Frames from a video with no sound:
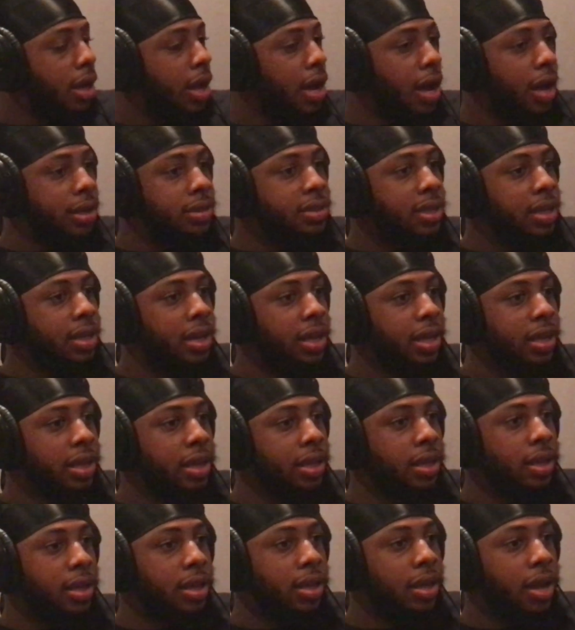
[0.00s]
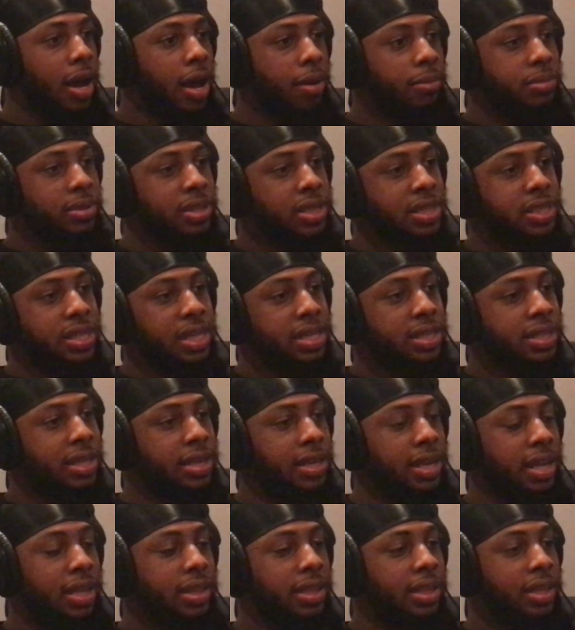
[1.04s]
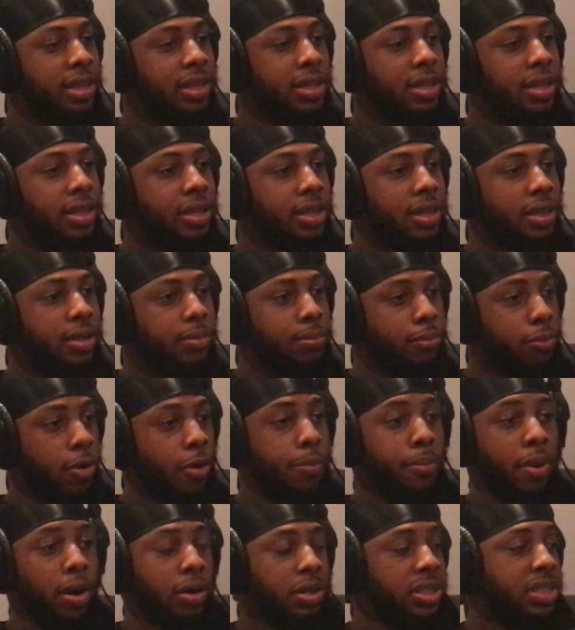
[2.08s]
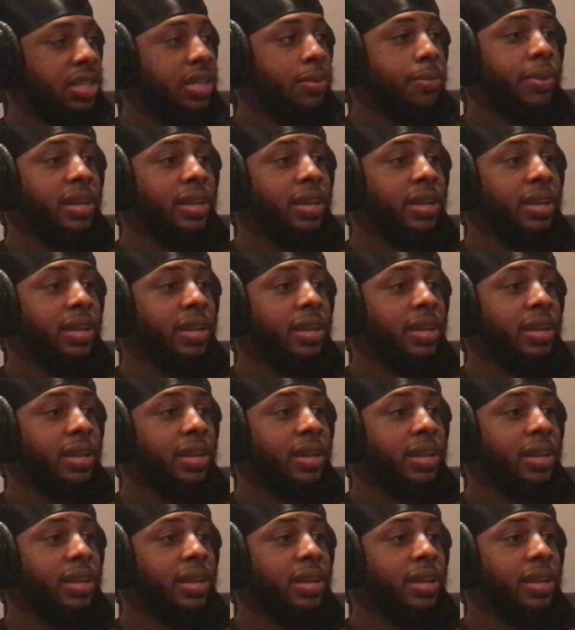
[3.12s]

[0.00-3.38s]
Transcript: I was like, nigga, I'm just as addicted. Well, shit,